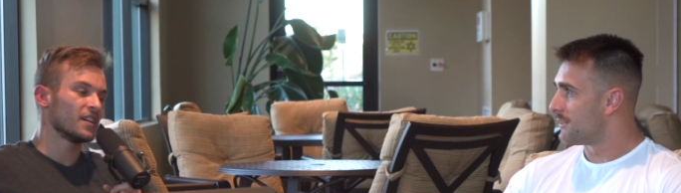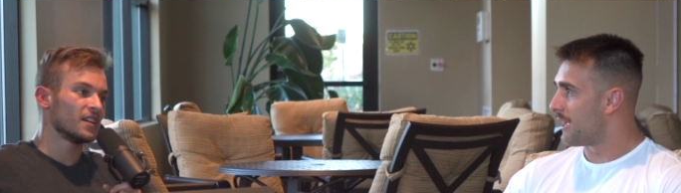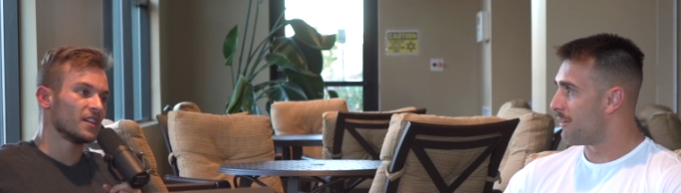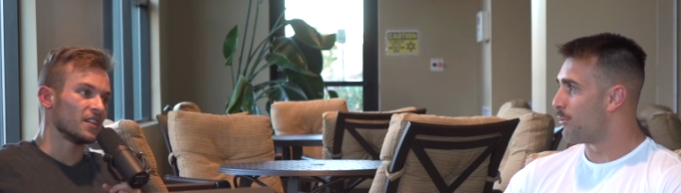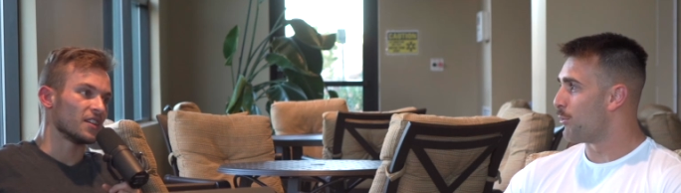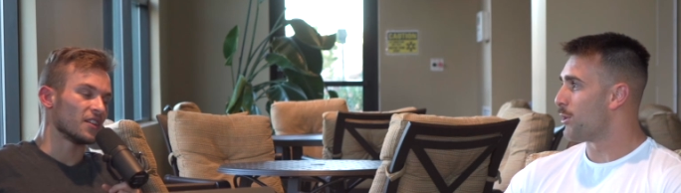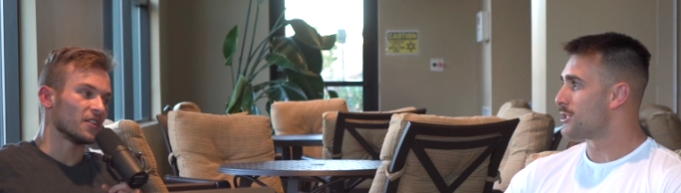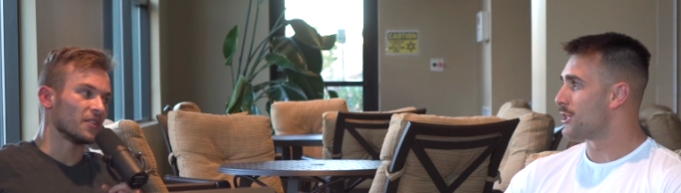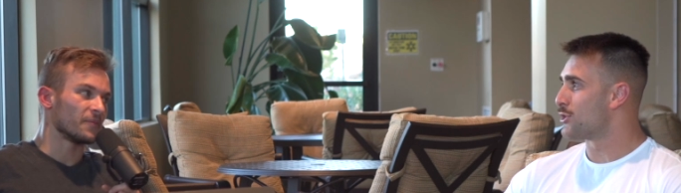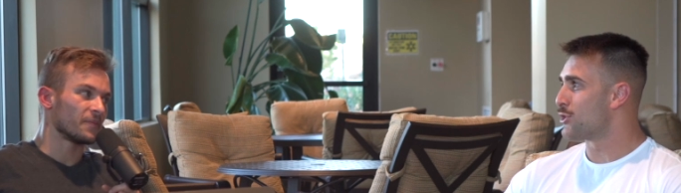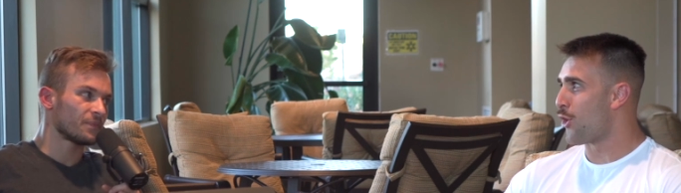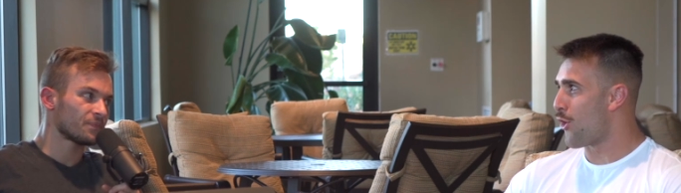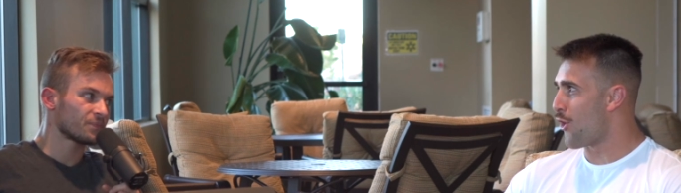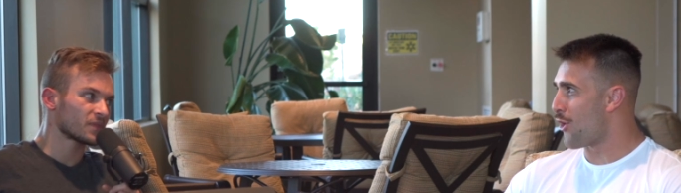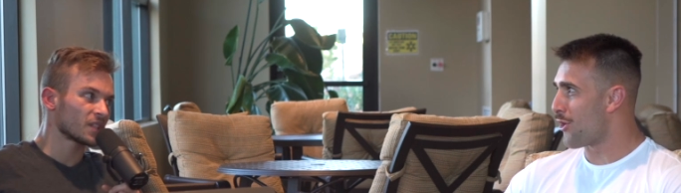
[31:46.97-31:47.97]
Speaker 1: Everyone wants know, to
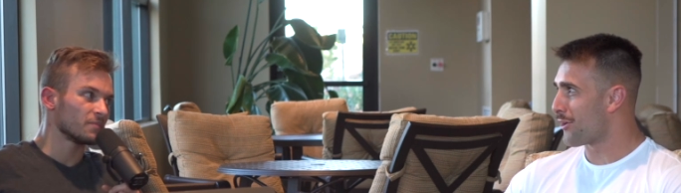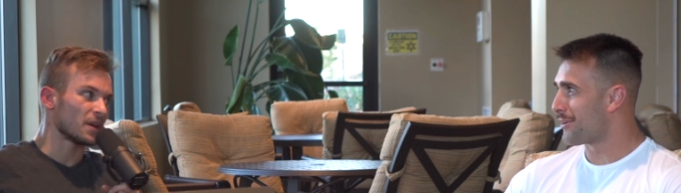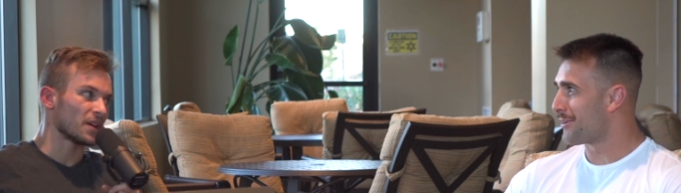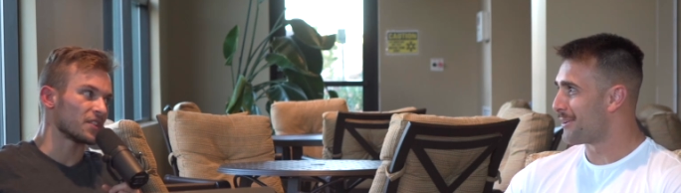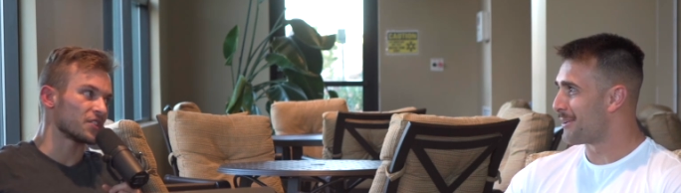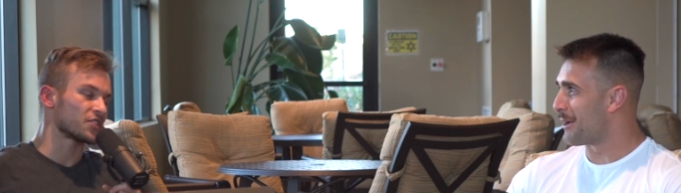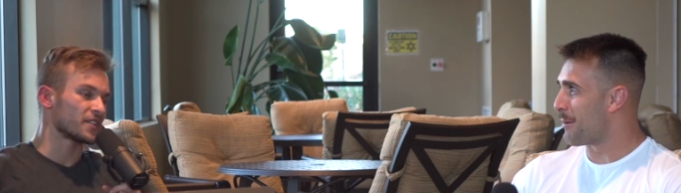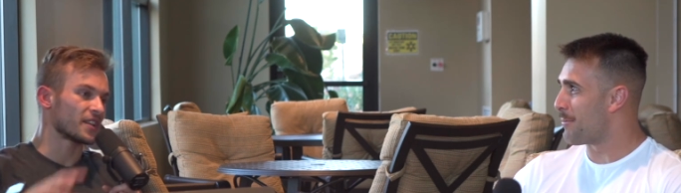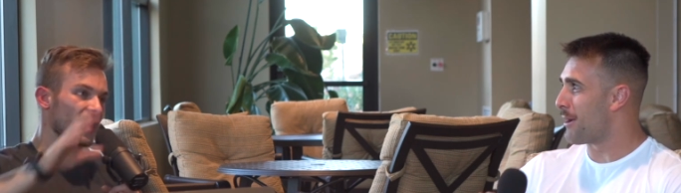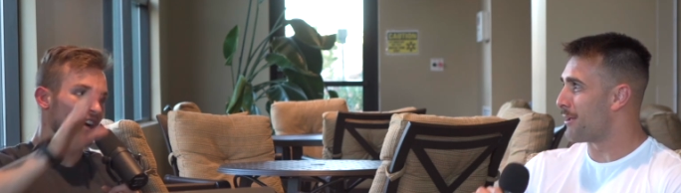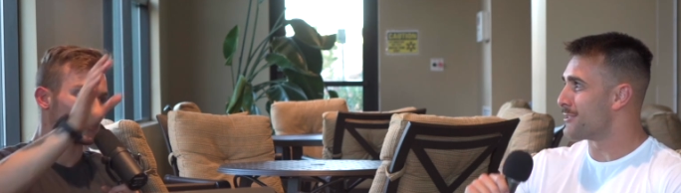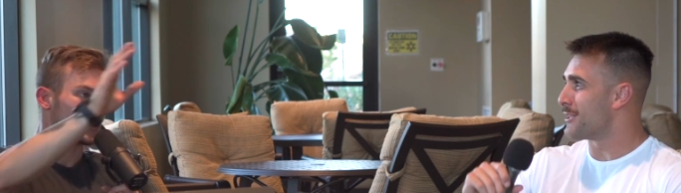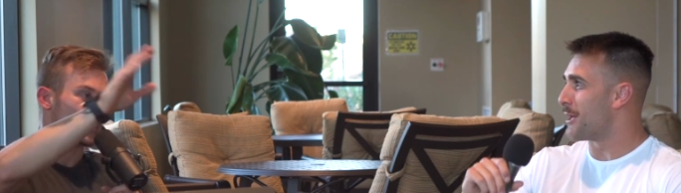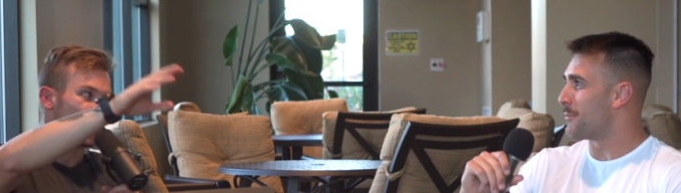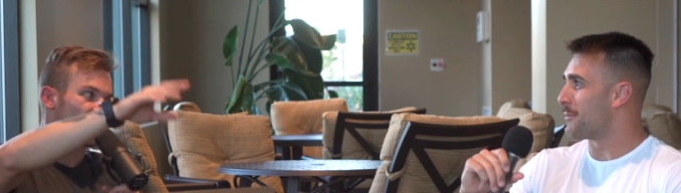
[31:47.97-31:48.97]
talk. By the sh- guy shadowboxing
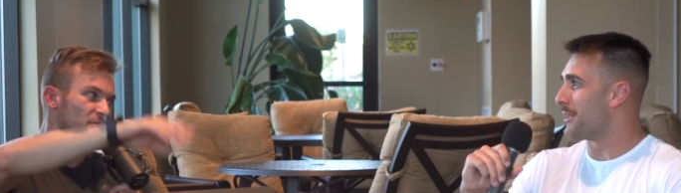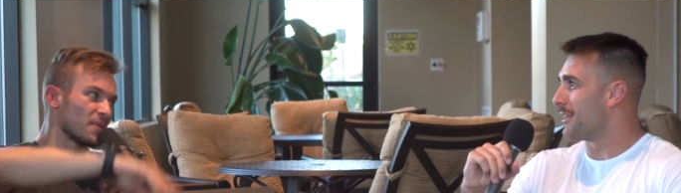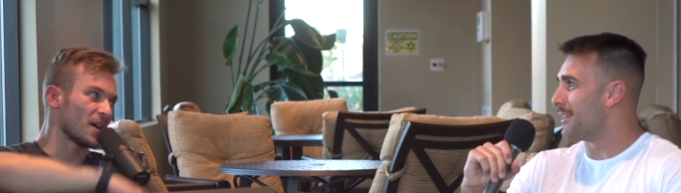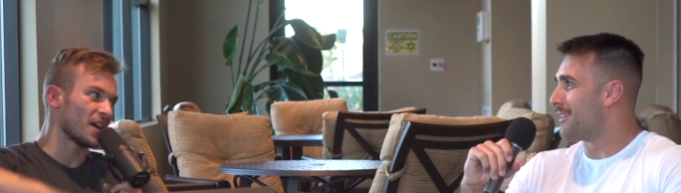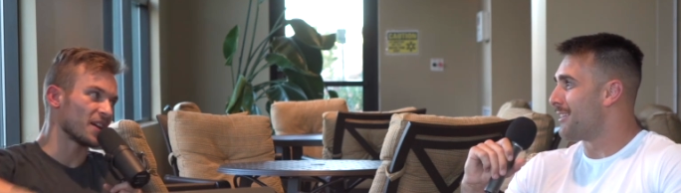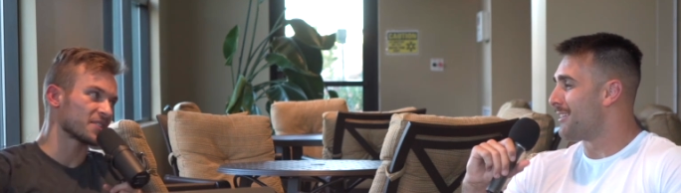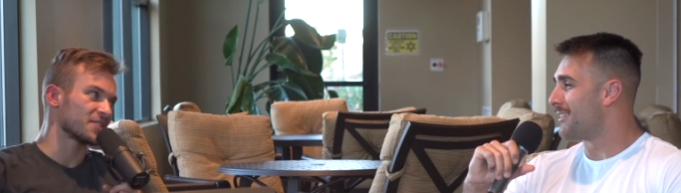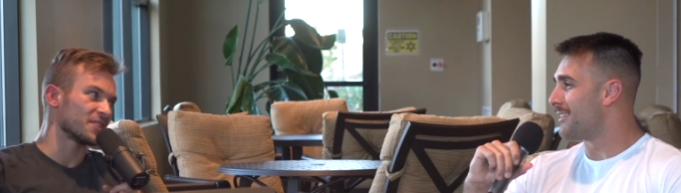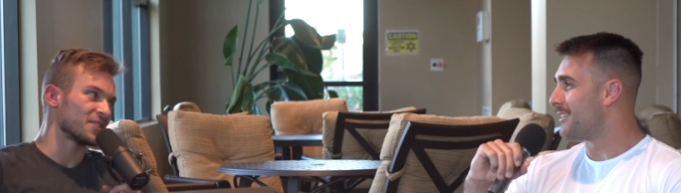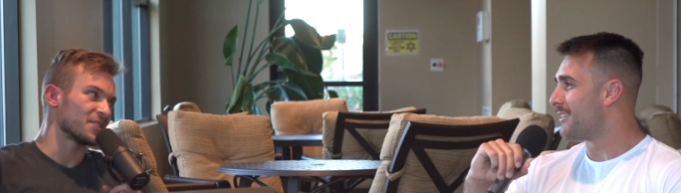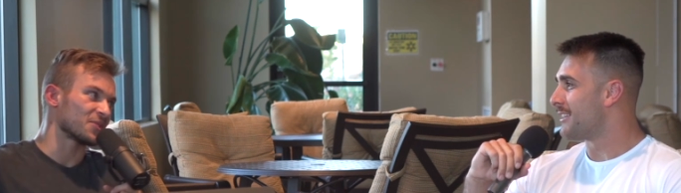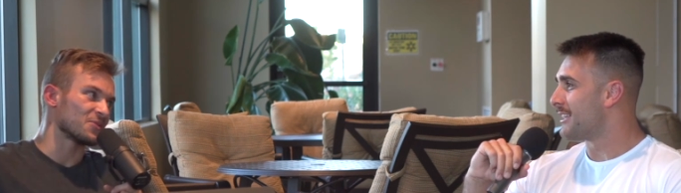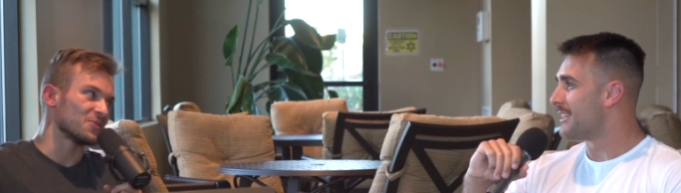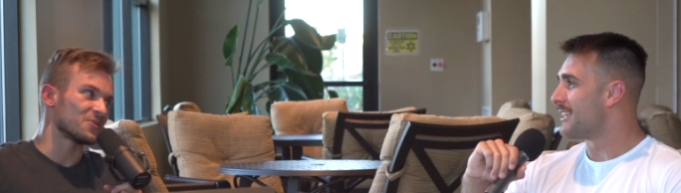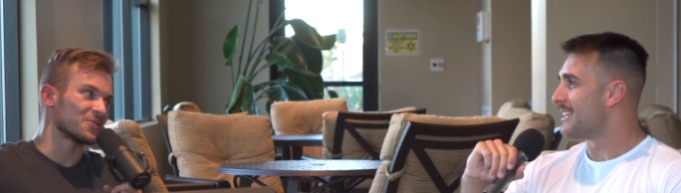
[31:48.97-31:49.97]
shadow boxing in the
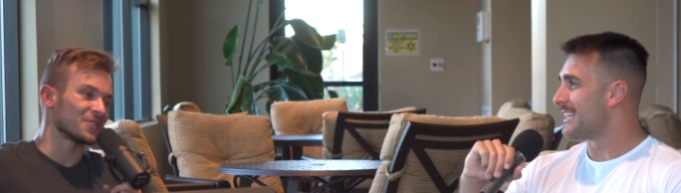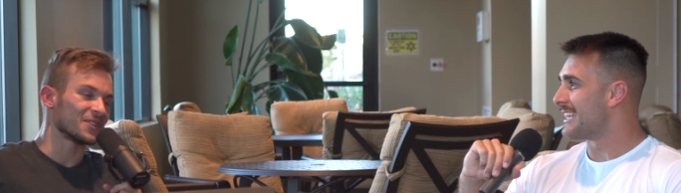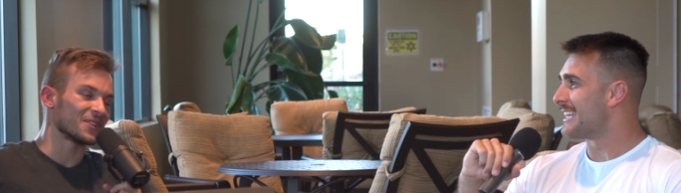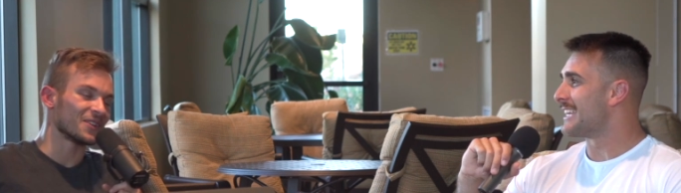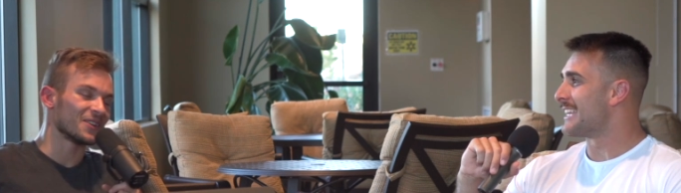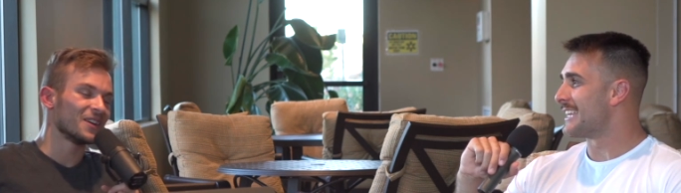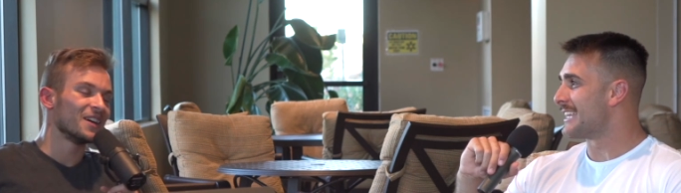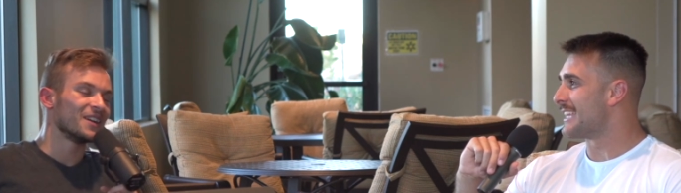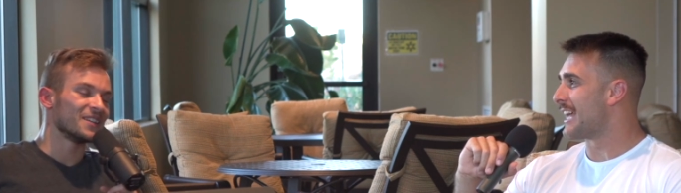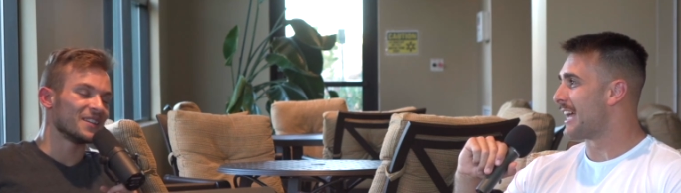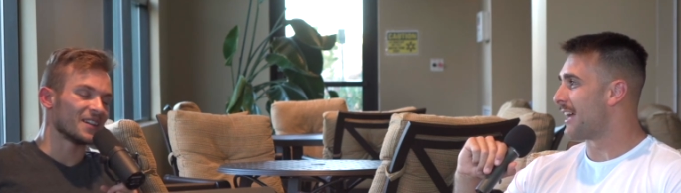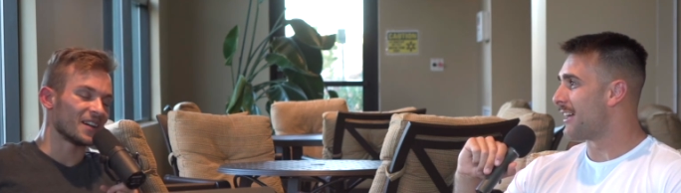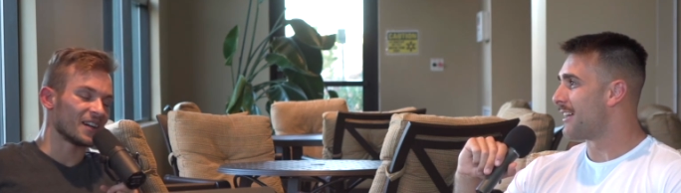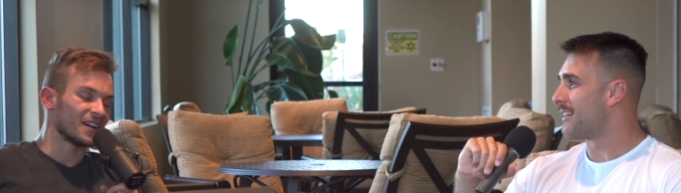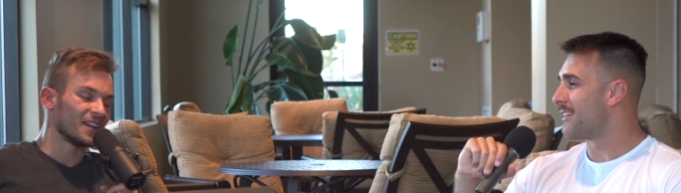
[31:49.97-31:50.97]
corner, you know. Yeah.
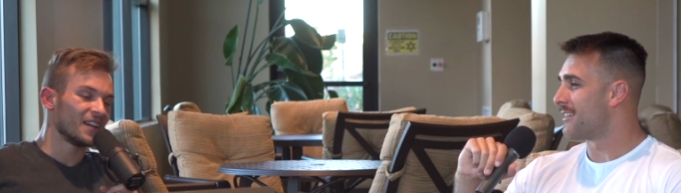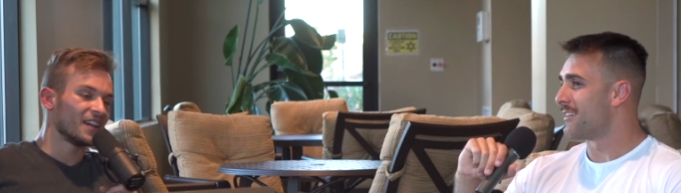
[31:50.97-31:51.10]
Yeah.